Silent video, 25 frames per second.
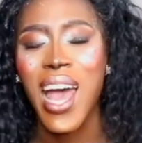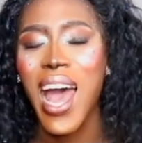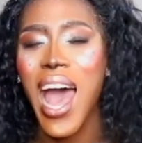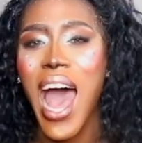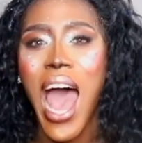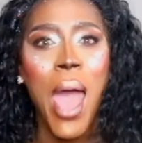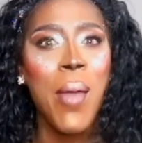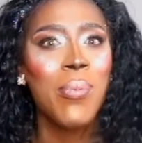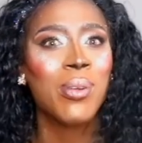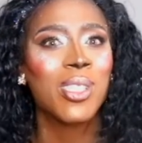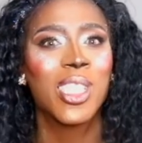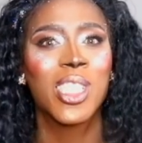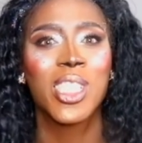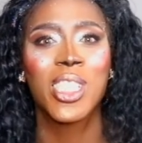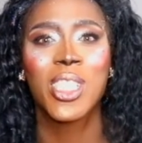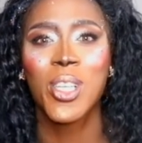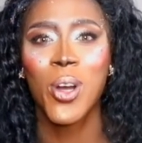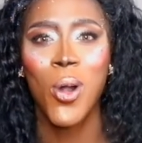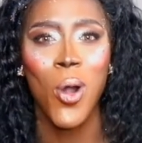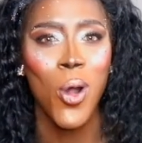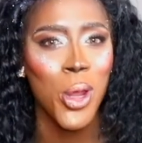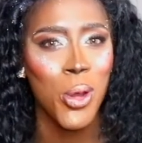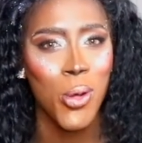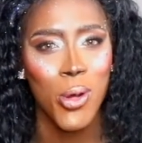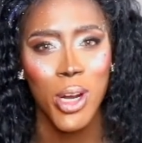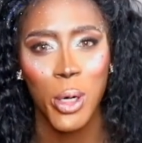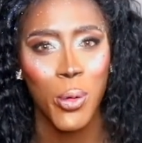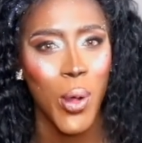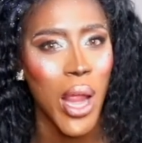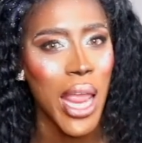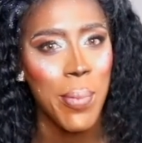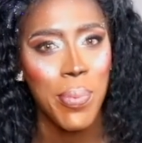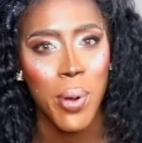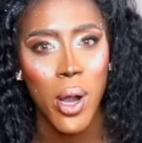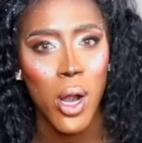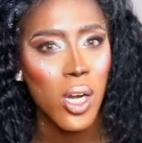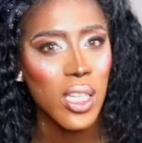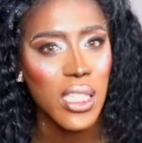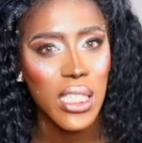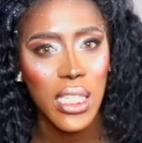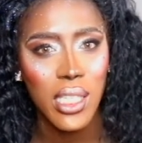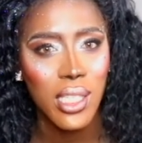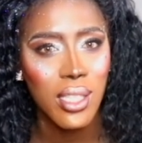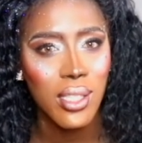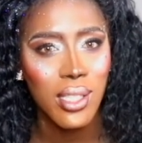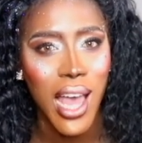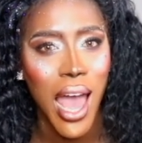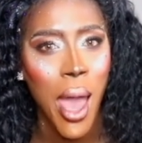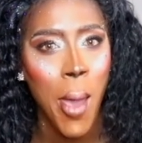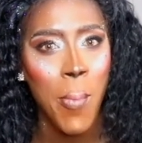I'm sure you're a great
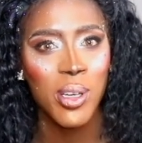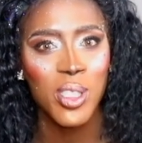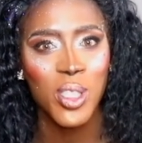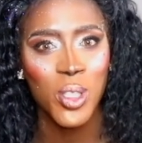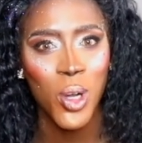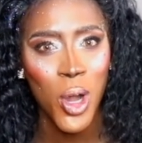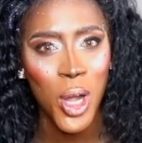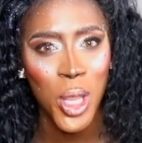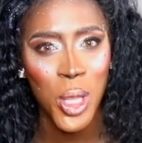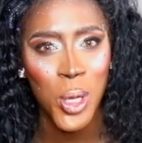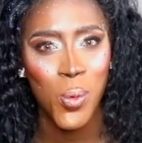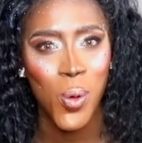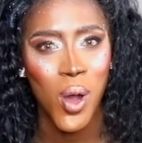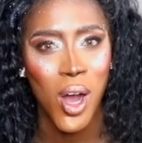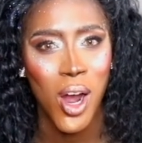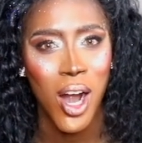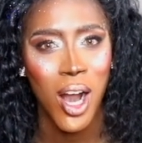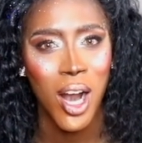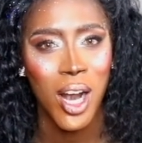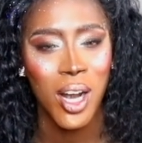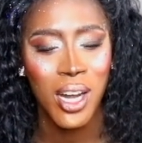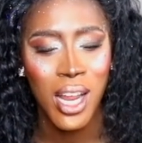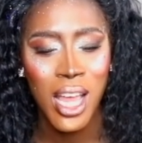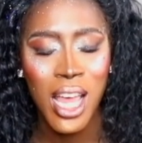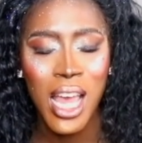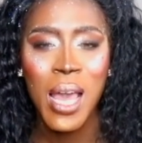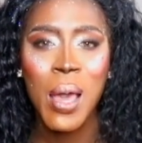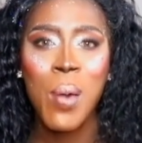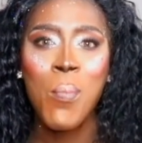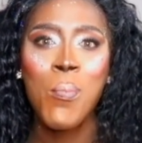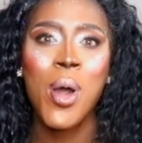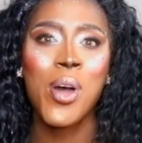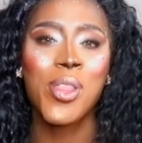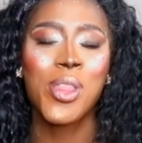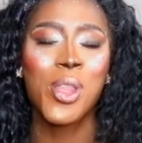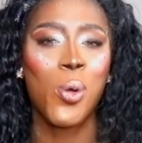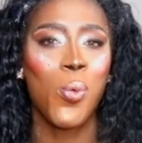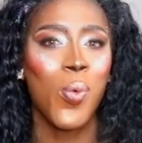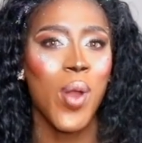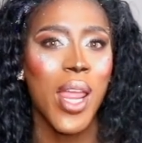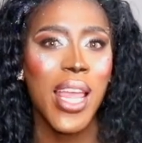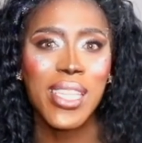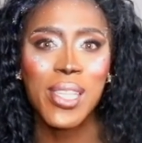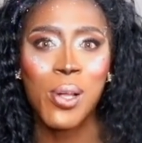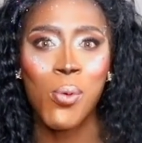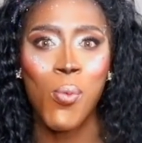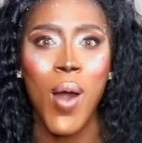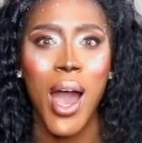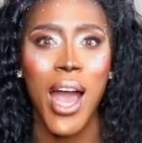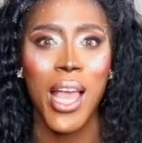person. I'm sure you are. But the
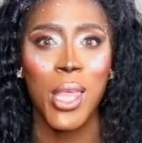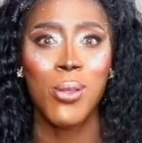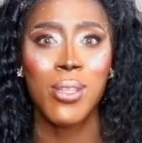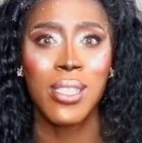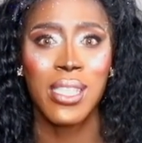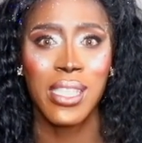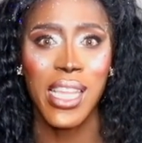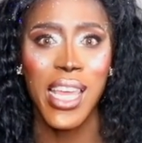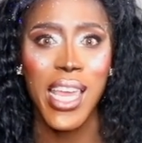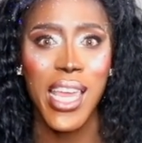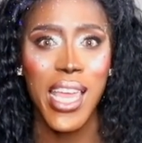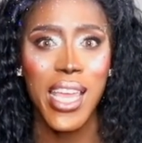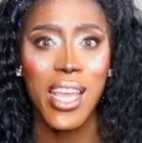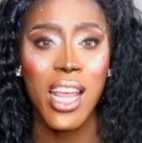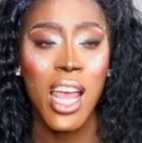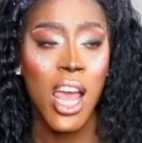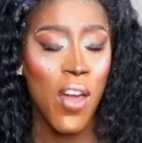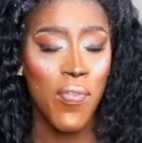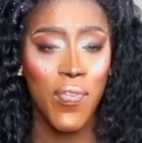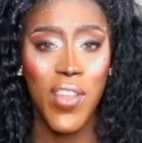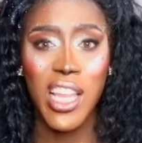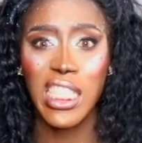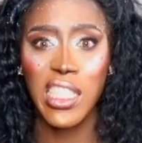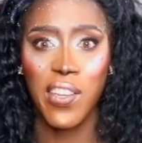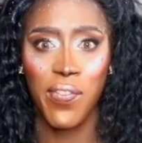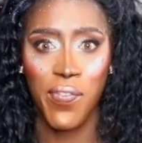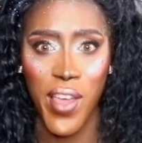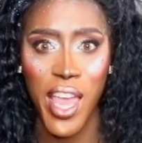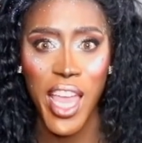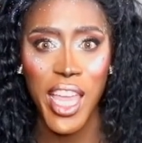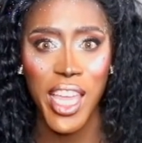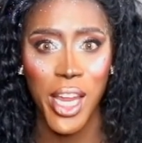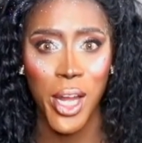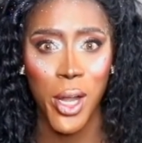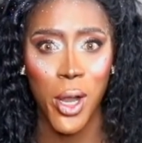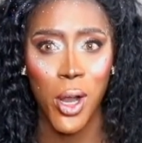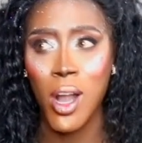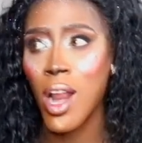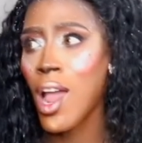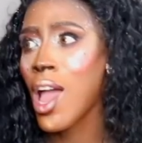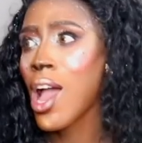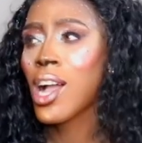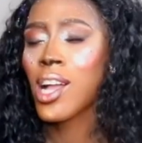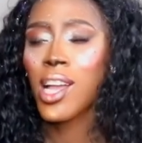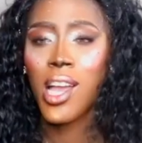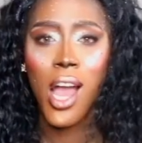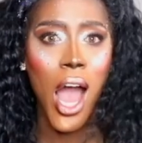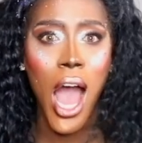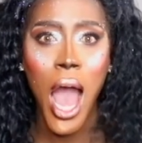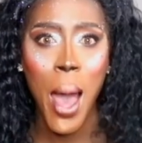reason why you see this figure
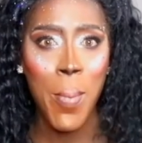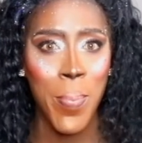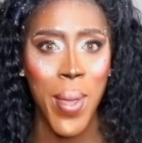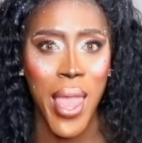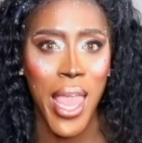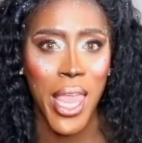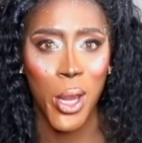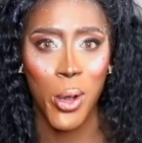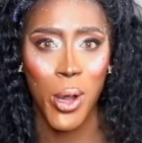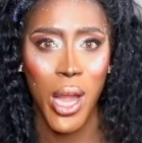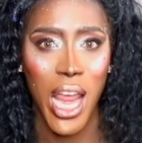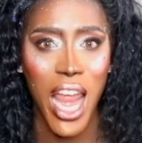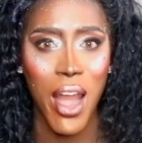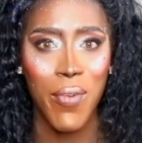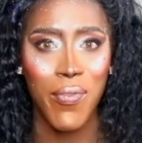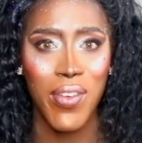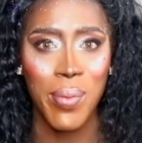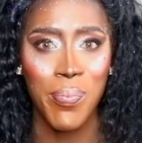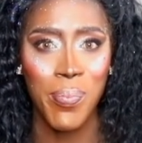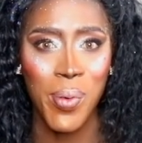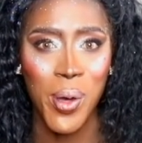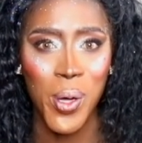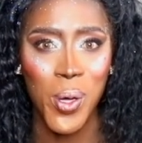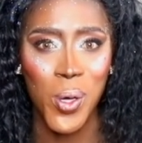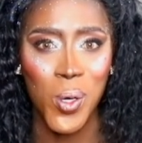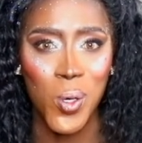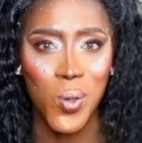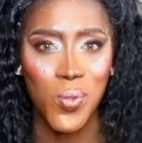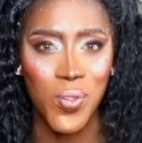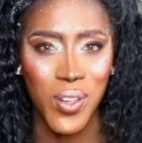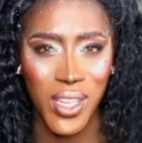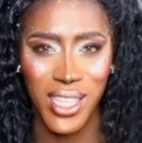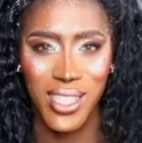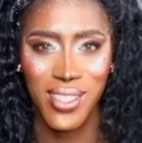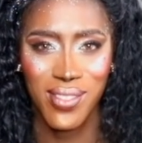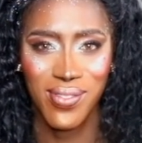copying your every move,